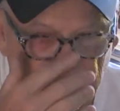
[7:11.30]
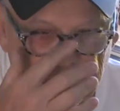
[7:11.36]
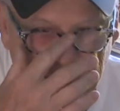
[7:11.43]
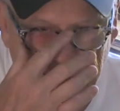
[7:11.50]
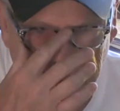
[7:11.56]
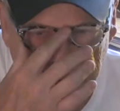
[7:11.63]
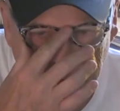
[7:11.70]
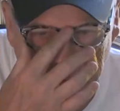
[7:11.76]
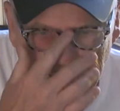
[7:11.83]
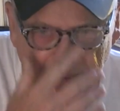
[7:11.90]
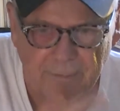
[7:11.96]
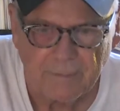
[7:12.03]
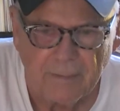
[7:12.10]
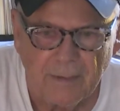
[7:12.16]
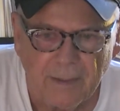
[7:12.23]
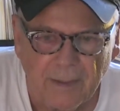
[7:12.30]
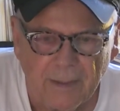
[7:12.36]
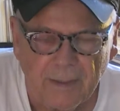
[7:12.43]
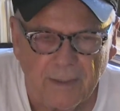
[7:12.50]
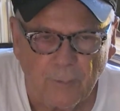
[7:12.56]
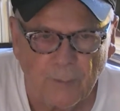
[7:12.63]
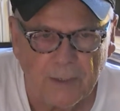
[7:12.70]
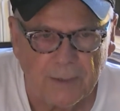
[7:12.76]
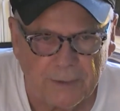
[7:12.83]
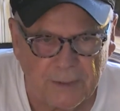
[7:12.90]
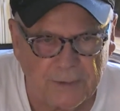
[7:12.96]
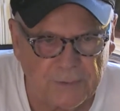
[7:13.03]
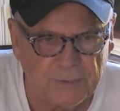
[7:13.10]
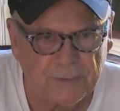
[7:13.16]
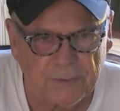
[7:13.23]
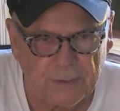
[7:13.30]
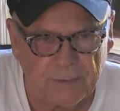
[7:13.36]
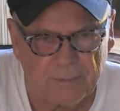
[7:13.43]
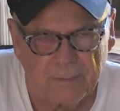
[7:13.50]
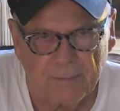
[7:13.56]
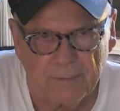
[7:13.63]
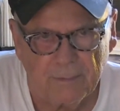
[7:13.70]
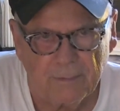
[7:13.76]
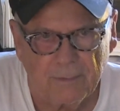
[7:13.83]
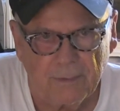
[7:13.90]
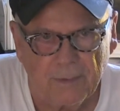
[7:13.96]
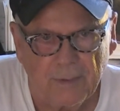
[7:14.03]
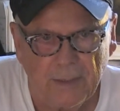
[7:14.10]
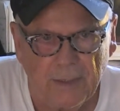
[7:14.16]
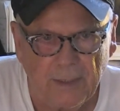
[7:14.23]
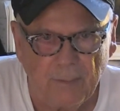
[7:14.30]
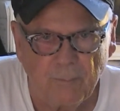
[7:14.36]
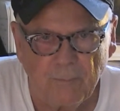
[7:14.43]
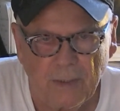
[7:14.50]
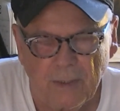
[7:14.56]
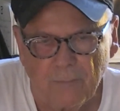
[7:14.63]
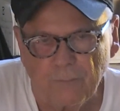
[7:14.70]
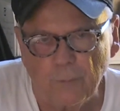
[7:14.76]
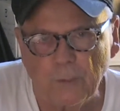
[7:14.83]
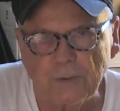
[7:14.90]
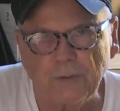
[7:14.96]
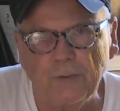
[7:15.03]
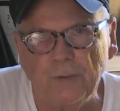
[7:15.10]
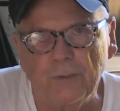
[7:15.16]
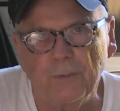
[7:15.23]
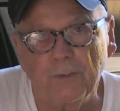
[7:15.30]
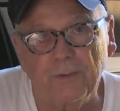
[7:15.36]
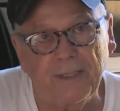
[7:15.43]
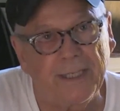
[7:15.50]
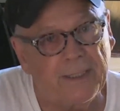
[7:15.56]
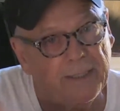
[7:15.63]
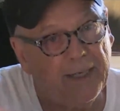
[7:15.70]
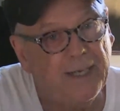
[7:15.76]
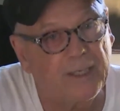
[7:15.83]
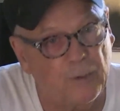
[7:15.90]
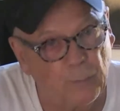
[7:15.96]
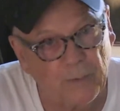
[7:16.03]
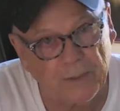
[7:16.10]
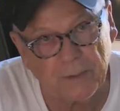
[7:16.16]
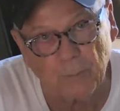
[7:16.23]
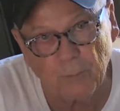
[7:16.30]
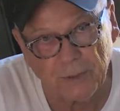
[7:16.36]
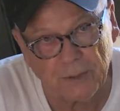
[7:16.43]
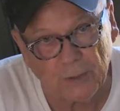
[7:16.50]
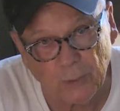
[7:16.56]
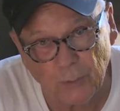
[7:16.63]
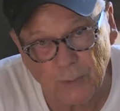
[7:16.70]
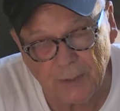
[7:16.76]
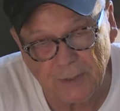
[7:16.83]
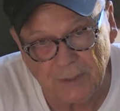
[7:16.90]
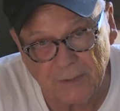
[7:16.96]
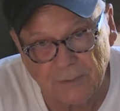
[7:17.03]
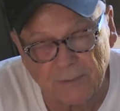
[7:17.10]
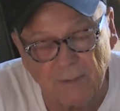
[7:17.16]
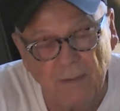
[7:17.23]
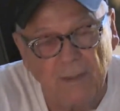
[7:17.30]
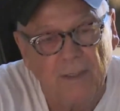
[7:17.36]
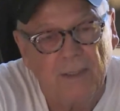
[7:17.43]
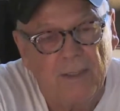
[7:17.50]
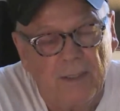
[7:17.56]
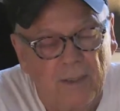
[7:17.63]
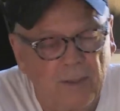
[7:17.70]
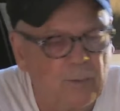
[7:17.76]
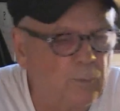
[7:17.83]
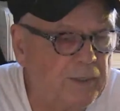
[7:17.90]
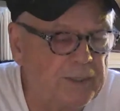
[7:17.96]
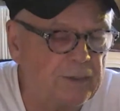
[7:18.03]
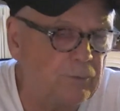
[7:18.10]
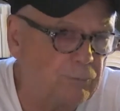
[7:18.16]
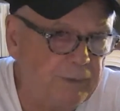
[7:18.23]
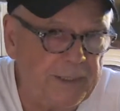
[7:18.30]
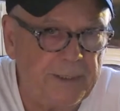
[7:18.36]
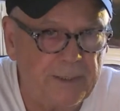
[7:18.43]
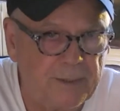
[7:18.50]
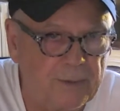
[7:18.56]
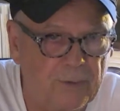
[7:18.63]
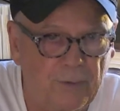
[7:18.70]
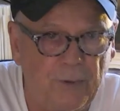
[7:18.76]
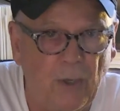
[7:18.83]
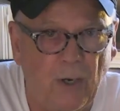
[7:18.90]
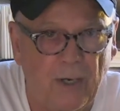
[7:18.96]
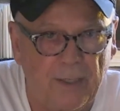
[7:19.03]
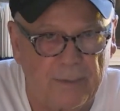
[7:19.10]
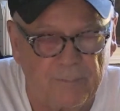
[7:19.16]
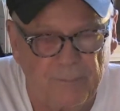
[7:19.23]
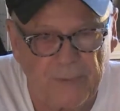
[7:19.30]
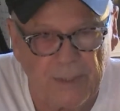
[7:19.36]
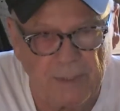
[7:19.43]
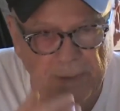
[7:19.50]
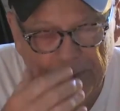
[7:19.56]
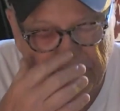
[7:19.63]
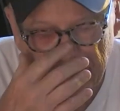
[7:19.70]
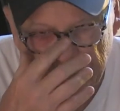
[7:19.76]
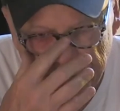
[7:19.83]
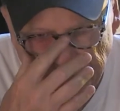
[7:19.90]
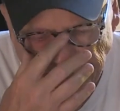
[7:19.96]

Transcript: played it, what it does is it forces you to think ahead of what the chord is, whether you're reading it or not. And